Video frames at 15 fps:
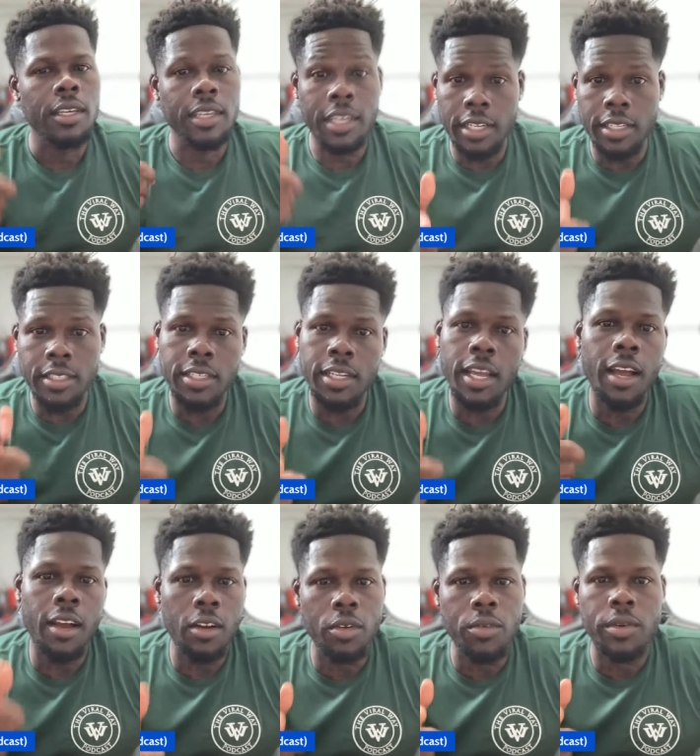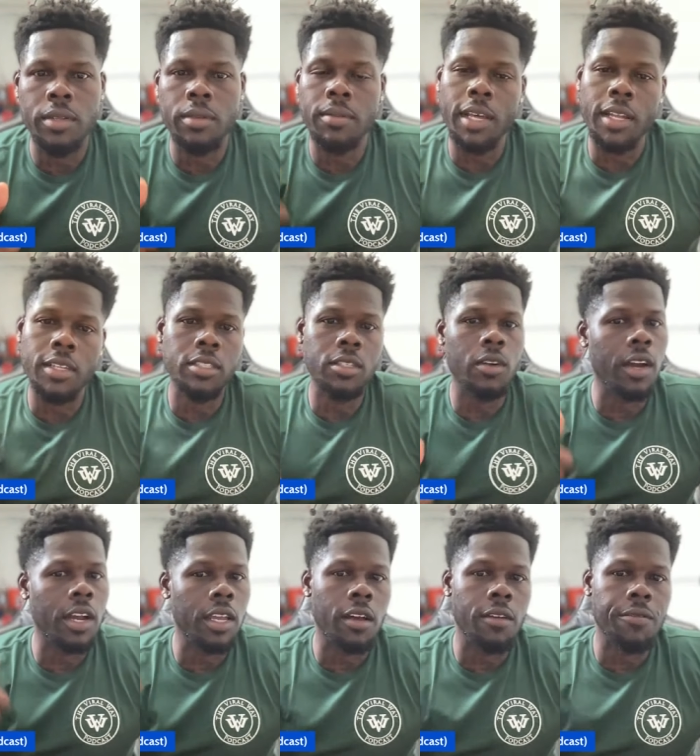Get us in the algorithm. Let us know
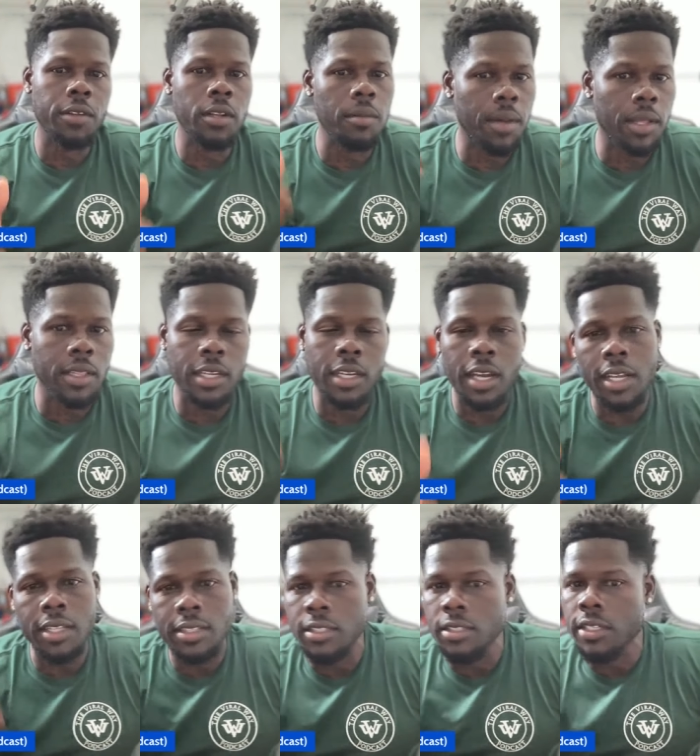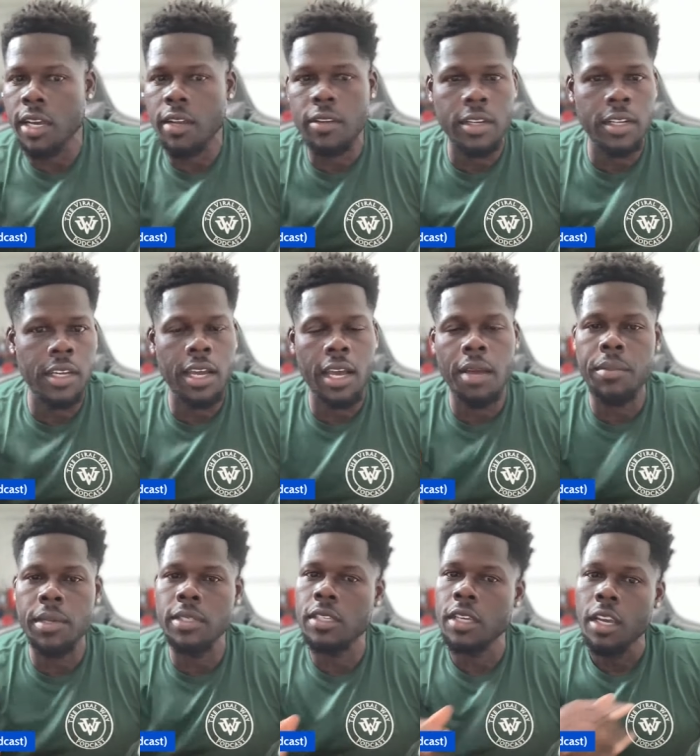how y'all feel about the content down in the
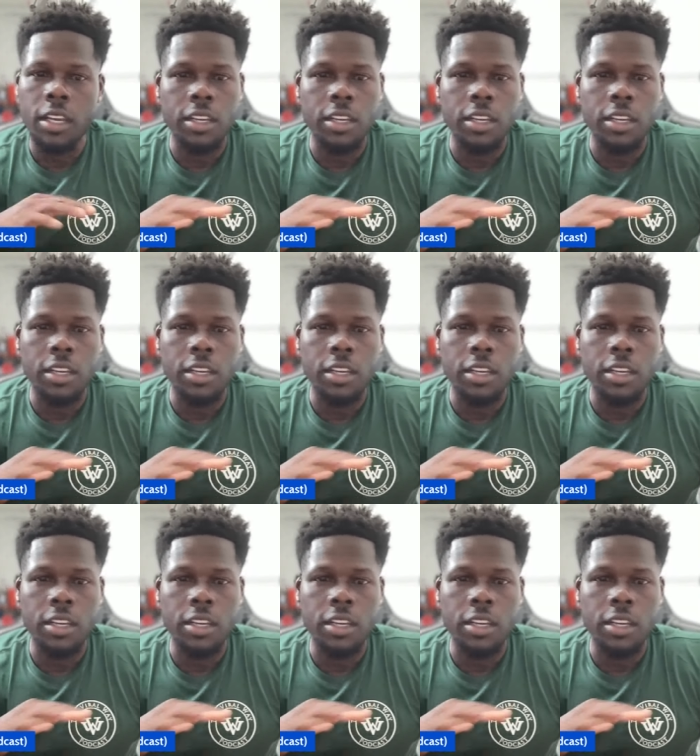comments.